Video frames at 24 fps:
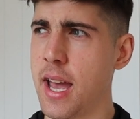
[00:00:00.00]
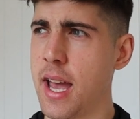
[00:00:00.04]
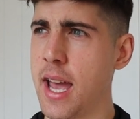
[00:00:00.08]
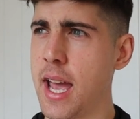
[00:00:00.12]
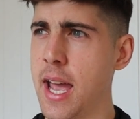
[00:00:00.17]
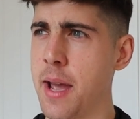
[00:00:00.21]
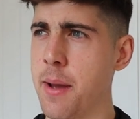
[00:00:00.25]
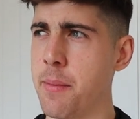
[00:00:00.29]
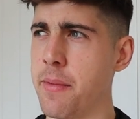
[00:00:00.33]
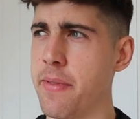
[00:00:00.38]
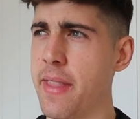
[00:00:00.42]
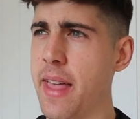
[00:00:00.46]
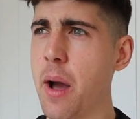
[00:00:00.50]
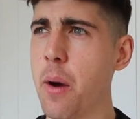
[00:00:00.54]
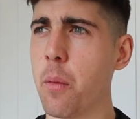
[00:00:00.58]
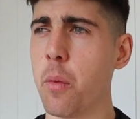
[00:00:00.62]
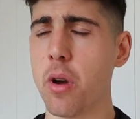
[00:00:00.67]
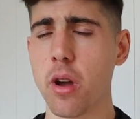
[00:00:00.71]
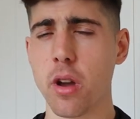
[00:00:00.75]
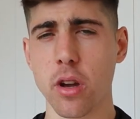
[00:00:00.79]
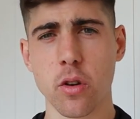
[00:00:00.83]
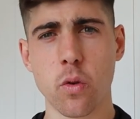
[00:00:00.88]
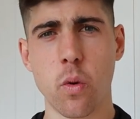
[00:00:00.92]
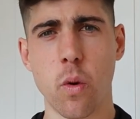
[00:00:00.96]
and that
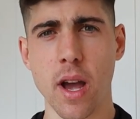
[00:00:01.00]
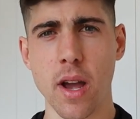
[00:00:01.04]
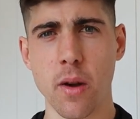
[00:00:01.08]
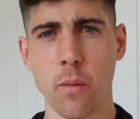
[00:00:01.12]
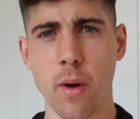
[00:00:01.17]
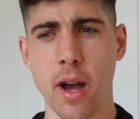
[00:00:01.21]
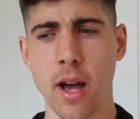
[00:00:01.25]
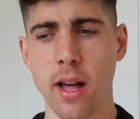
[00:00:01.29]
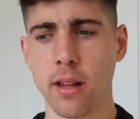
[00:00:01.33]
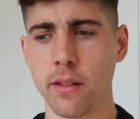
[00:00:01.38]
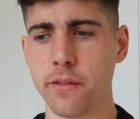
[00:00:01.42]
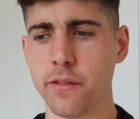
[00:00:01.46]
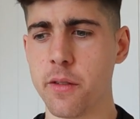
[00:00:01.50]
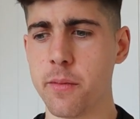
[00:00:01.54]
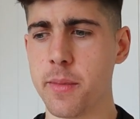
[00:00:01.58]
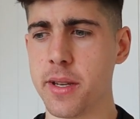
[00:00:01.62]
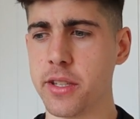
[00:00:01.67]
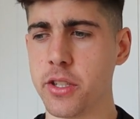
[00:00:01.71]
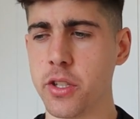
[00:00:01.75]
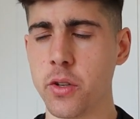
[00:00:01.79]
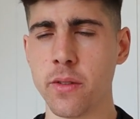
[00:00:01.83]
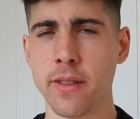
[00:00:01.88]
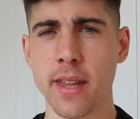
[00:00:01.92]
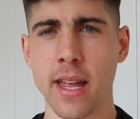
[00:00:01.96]
worked quite well for
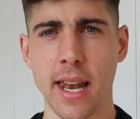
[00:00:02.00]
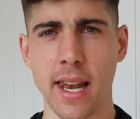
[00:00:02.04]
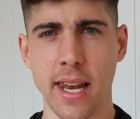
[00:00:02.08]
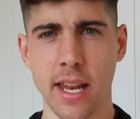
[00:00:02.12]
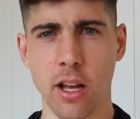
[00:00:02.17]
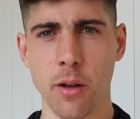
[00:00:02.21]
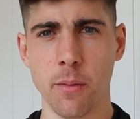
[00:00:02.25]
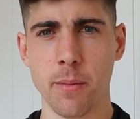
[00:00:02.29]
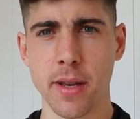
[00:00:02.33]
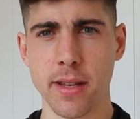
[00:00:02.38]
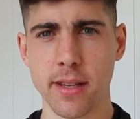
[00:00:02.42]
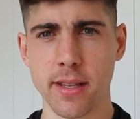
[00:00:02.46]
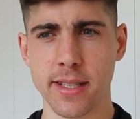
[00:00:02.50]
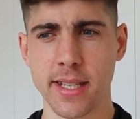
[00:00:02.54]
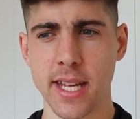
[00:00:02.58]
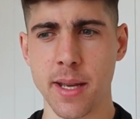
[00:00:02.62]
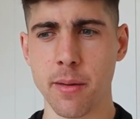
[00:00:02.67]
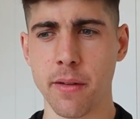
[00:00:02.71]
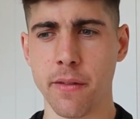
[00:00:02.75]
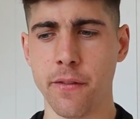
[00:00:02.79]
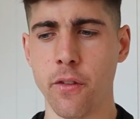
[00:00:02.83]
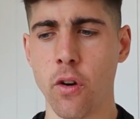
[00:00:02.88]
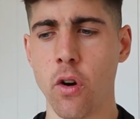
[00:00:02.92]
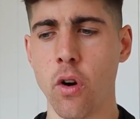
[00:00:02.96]
me, doing that little bit the
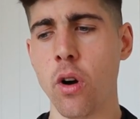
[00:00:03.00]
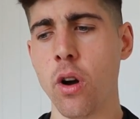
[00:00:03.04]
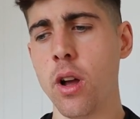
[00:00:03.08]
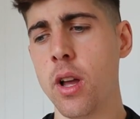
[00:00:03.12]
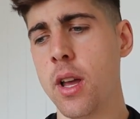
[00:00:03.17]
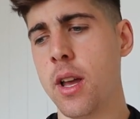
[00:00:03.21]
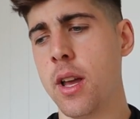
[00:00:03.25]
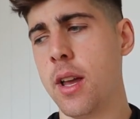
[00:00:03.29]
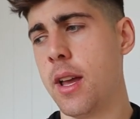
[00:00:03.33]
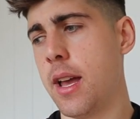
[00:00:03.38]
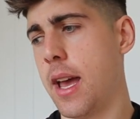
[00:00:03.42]
day before.